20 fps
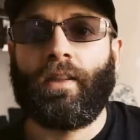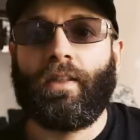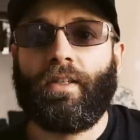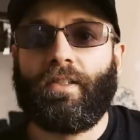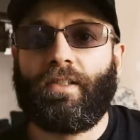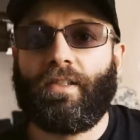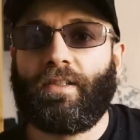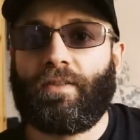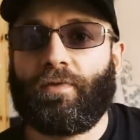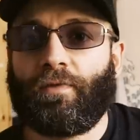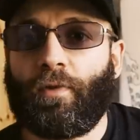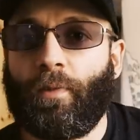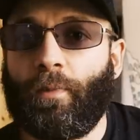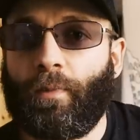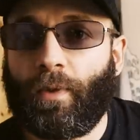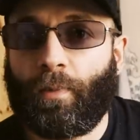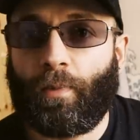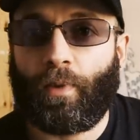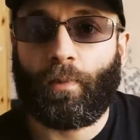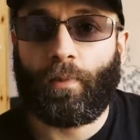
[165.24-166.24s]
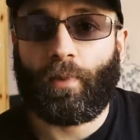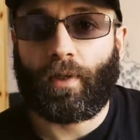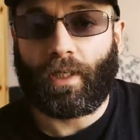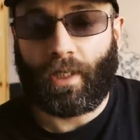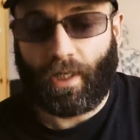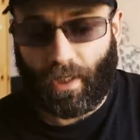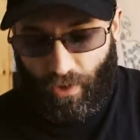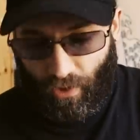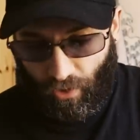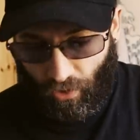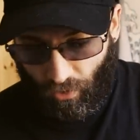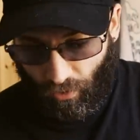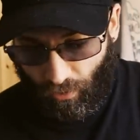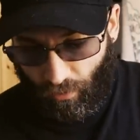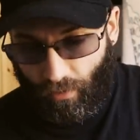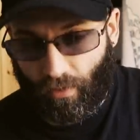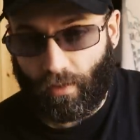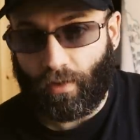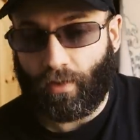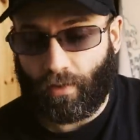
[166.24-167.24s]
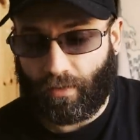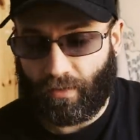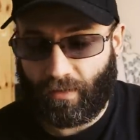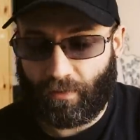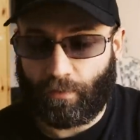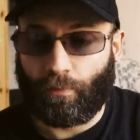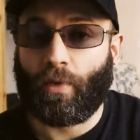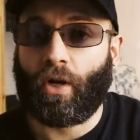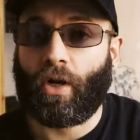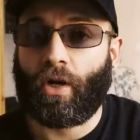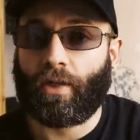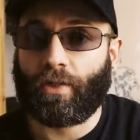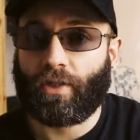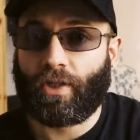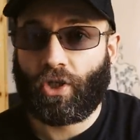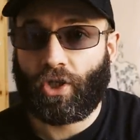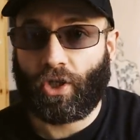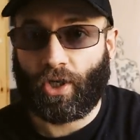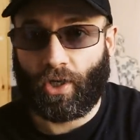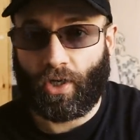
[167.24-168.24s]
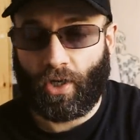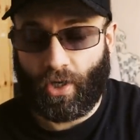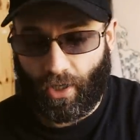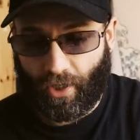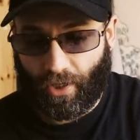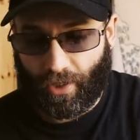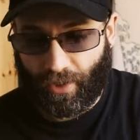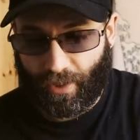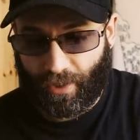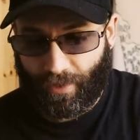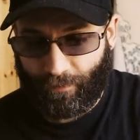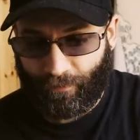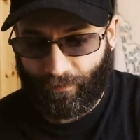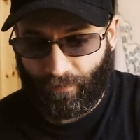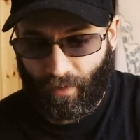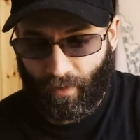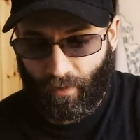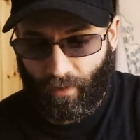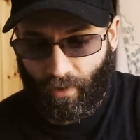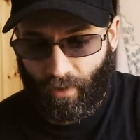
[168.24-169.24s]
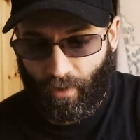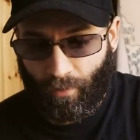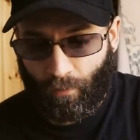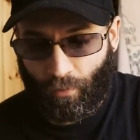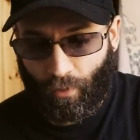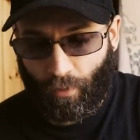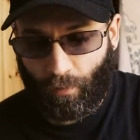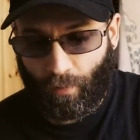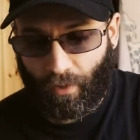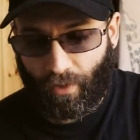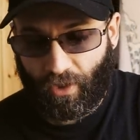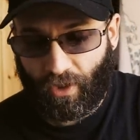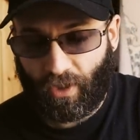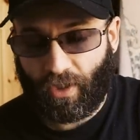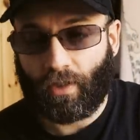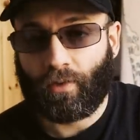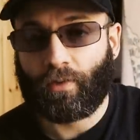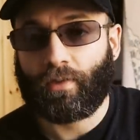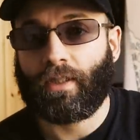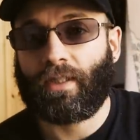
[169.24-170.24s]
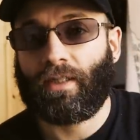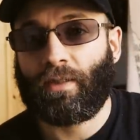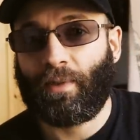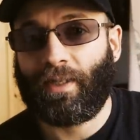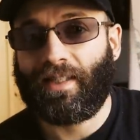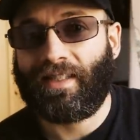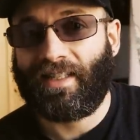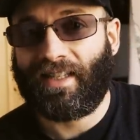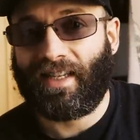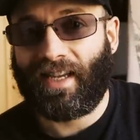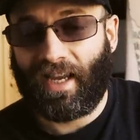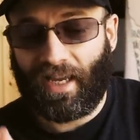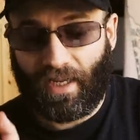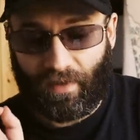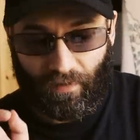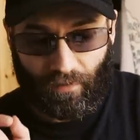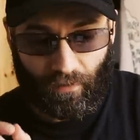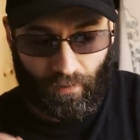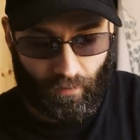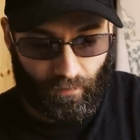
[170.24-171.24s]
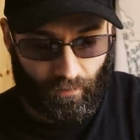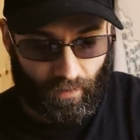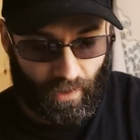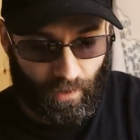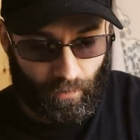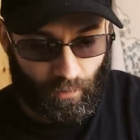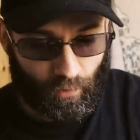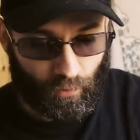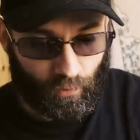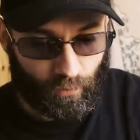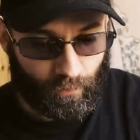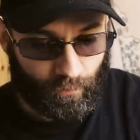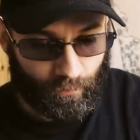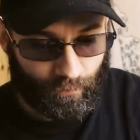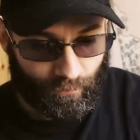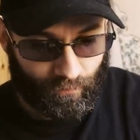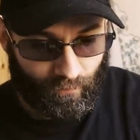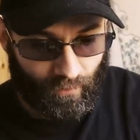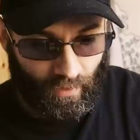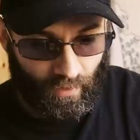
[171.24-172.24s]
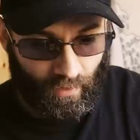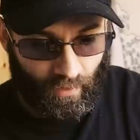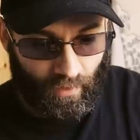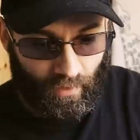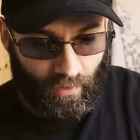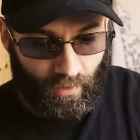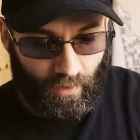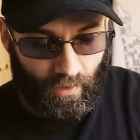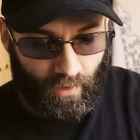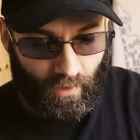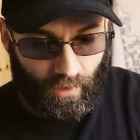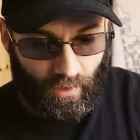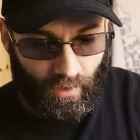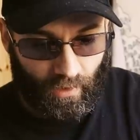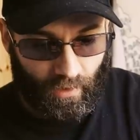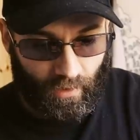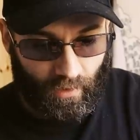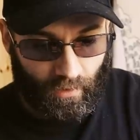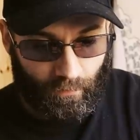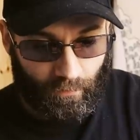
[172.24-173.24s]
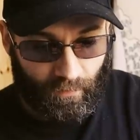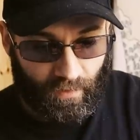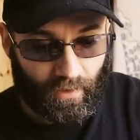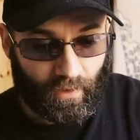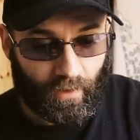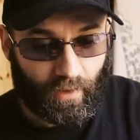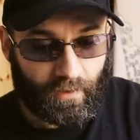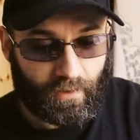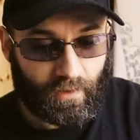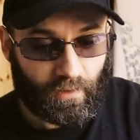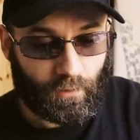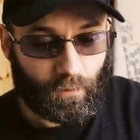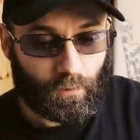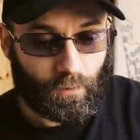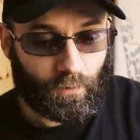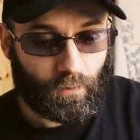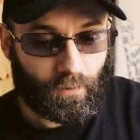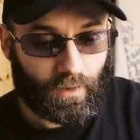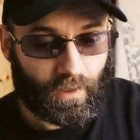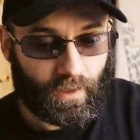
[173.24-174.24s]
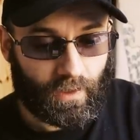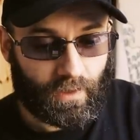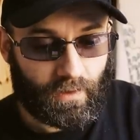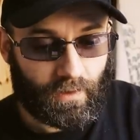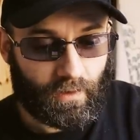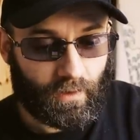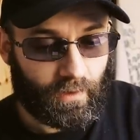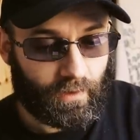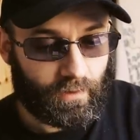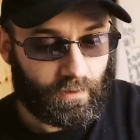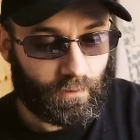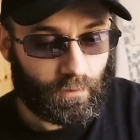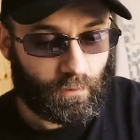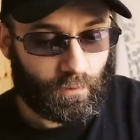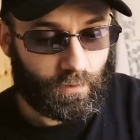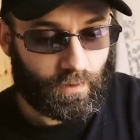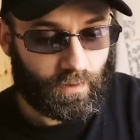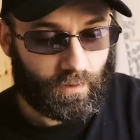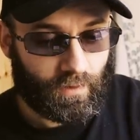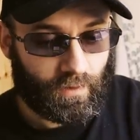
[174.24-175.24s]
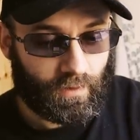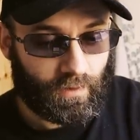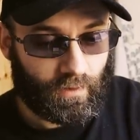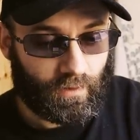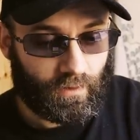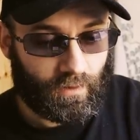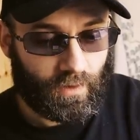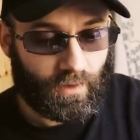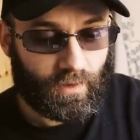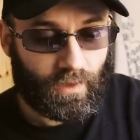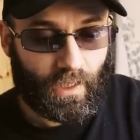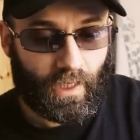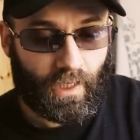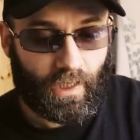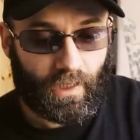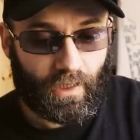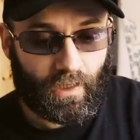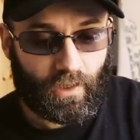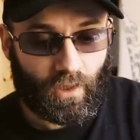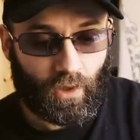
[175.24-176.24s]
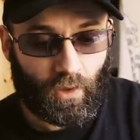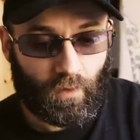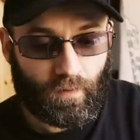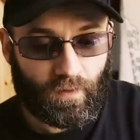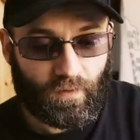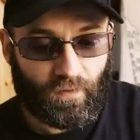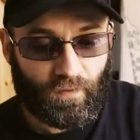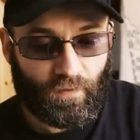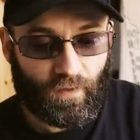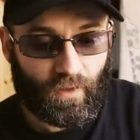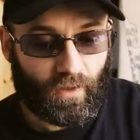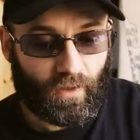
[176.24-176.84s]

This is from the publication Smart Shanghai, published on the 28th of April. The article entitled "Today in COVID,